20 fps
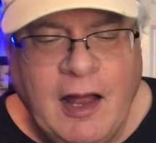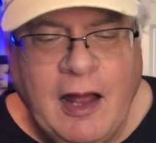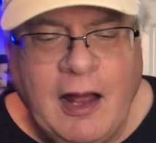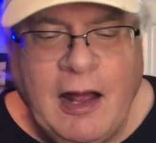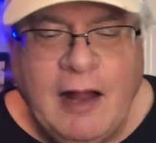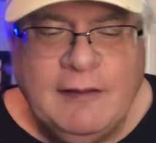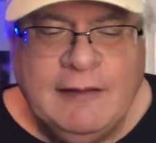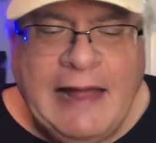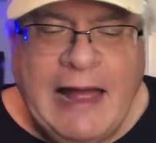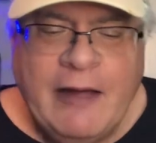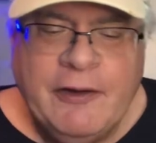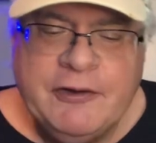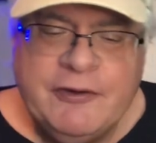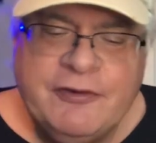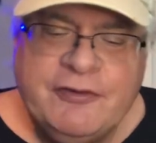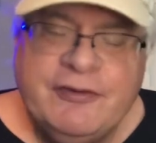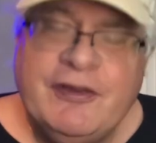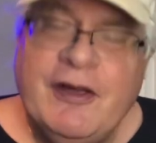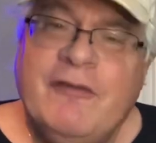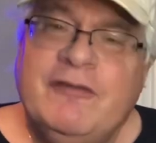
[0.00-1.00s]
Allow
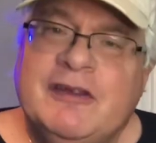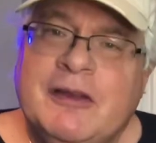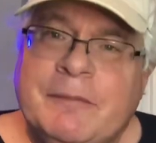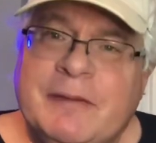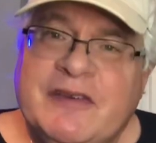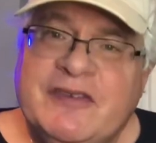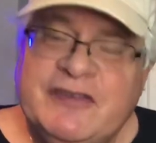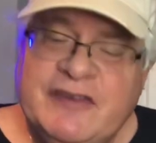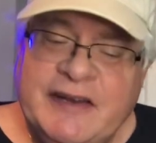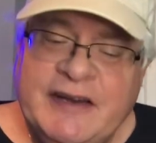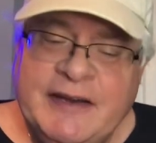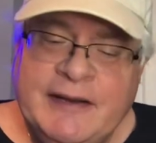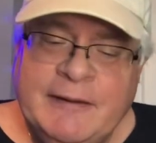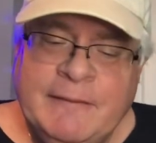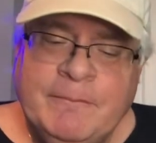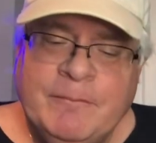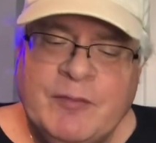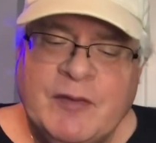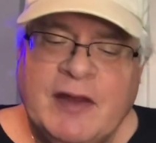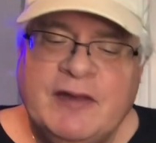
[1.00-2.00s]
yourself to be seen.
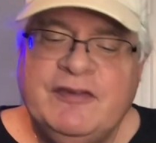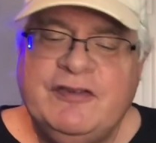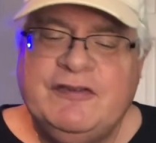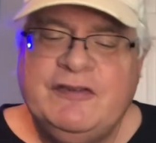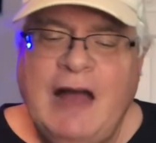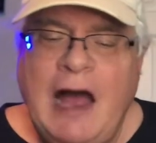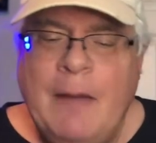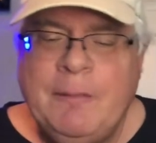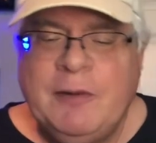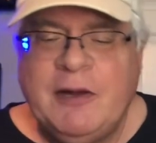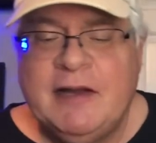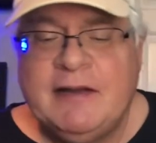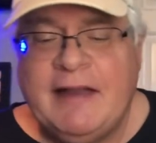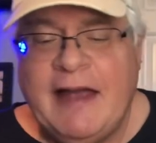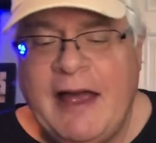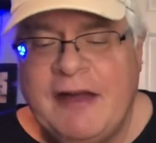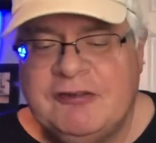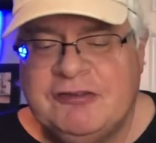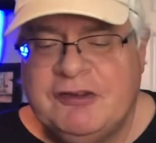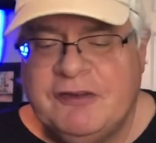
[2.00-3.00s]
Stop
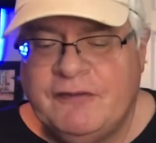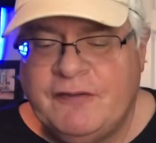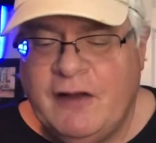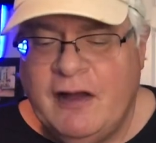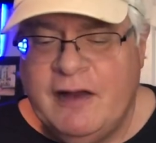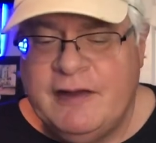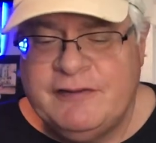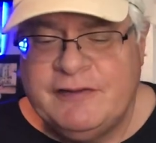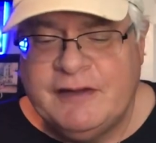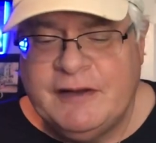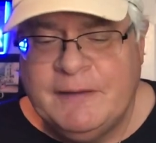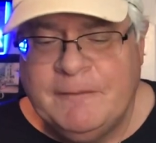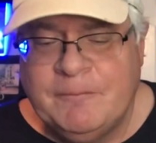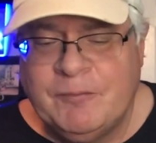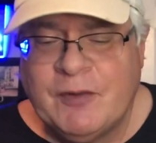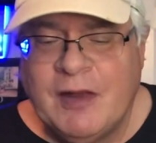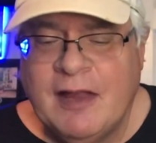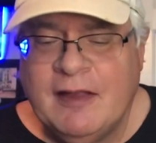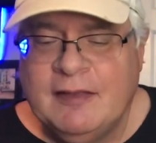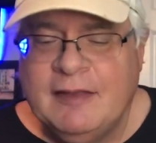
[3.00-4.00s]
catastrophizing.
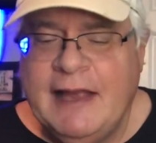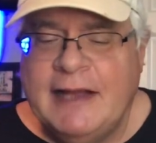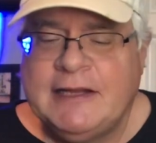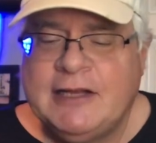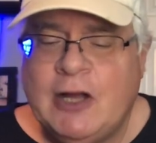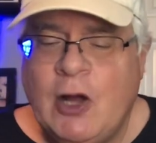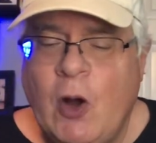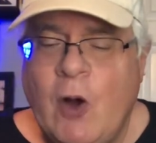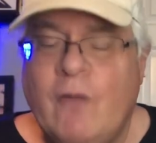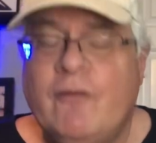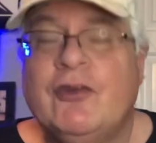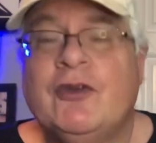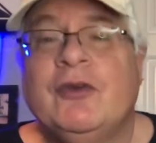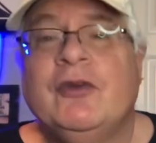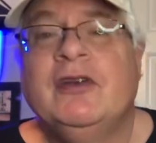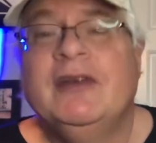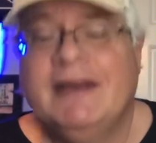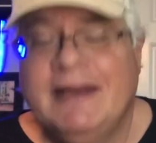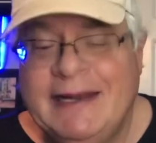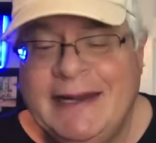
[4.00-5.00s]
Let go of your
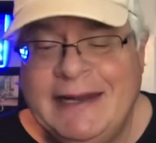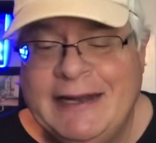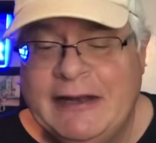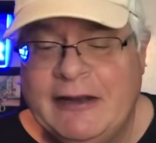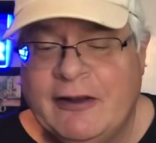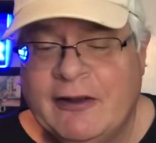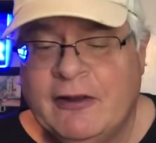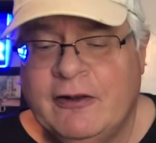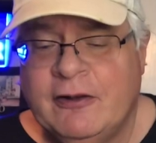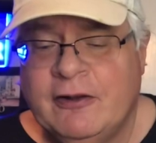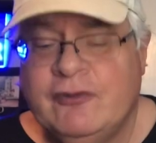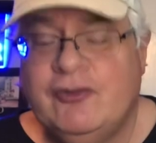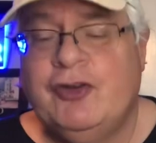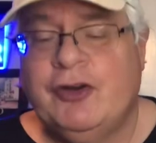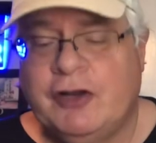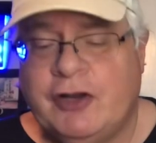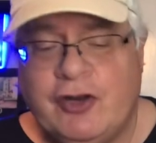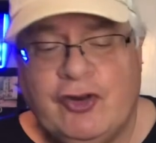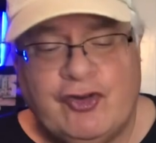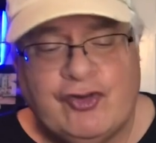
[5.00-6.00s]
need to
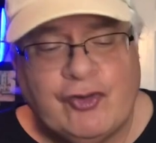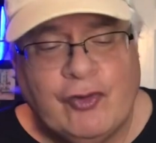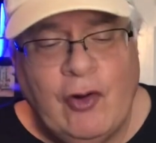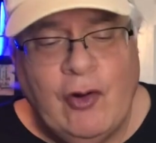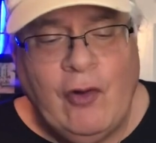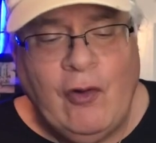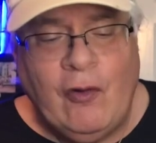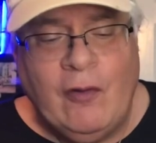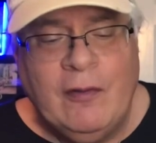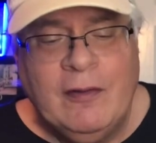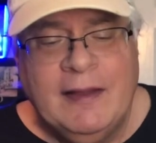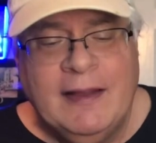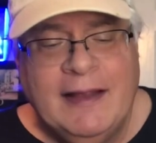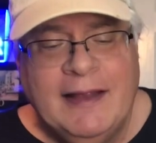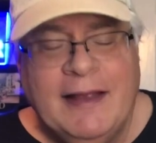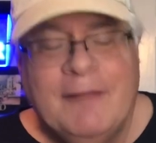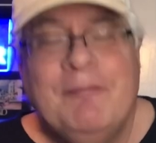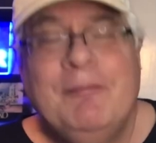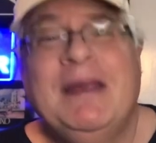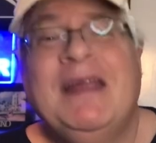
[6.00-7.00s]
control.
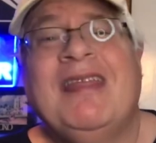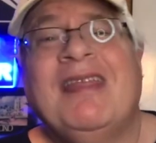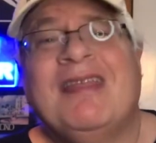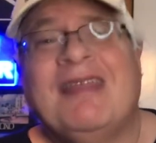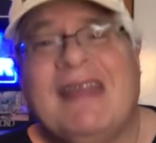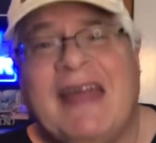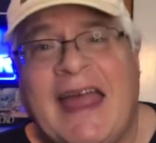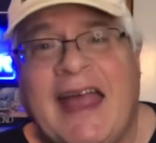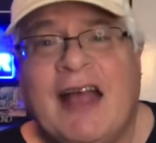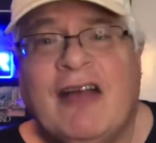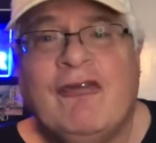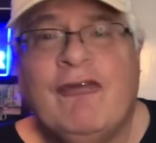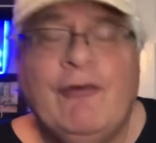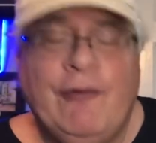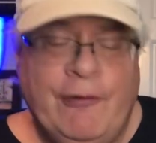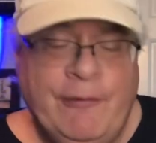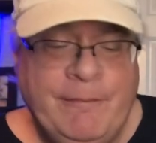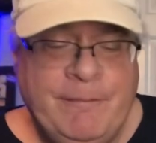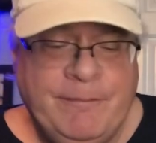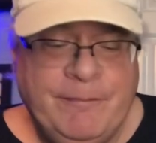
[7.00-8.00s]
Be
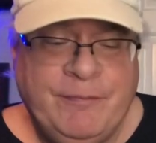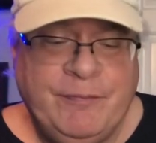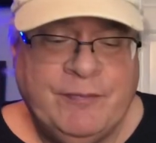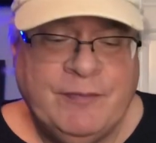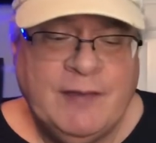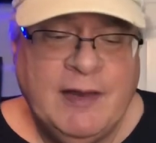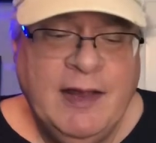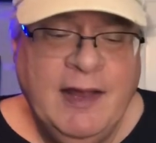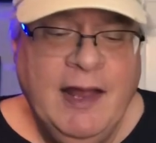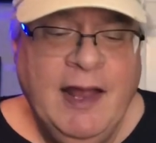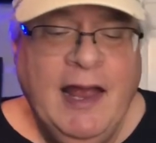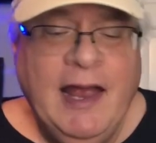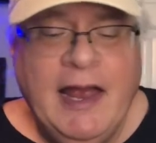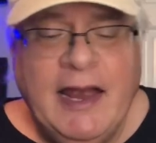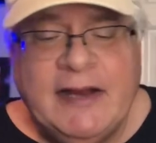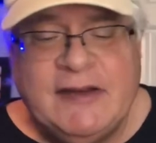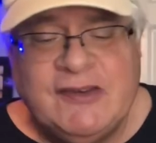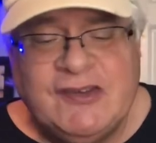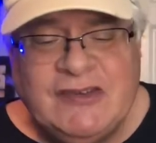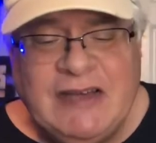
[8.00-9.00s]
thankful.
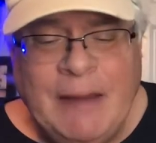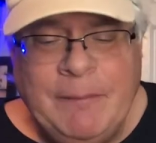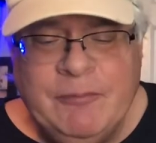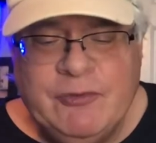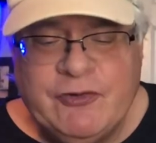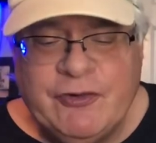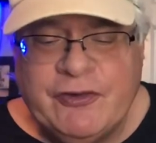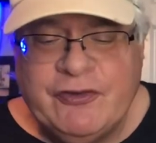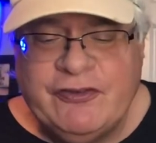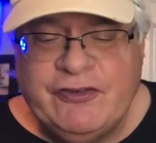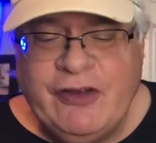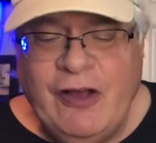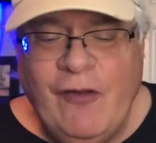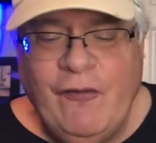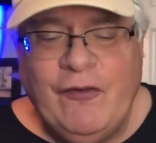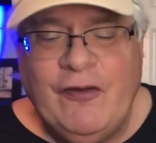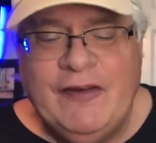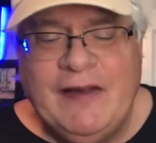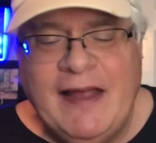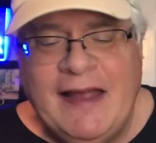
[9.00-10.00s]
Accept
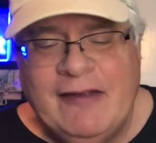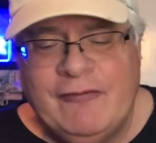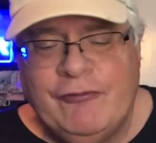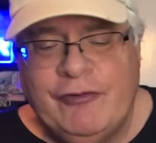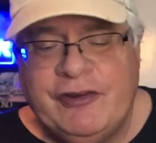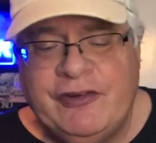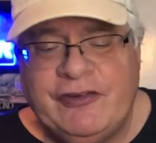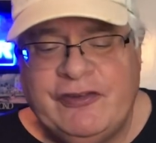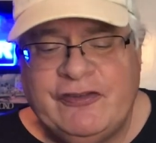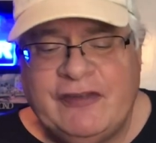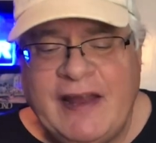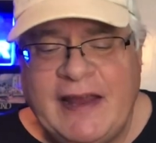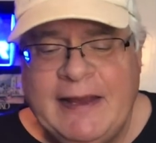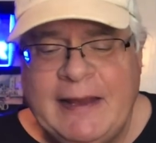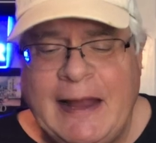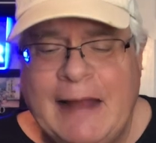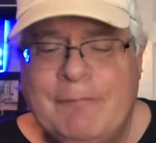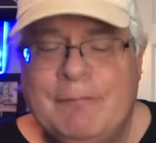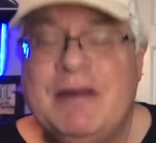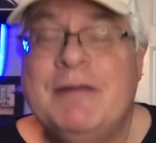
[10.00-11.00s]
yourself in every
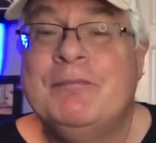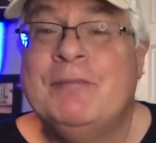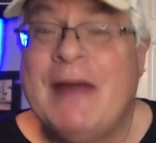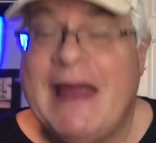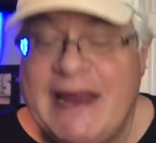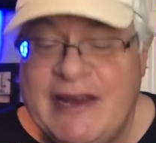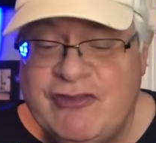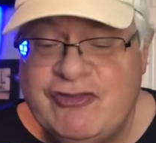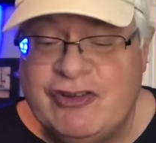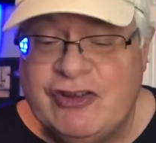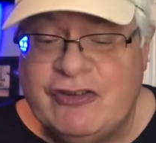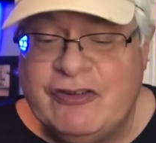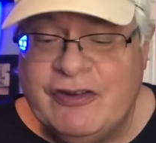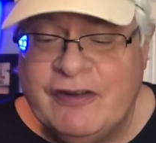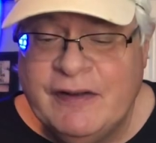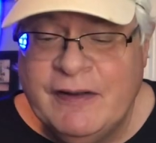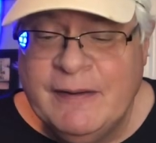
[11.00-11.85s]
state and be patient.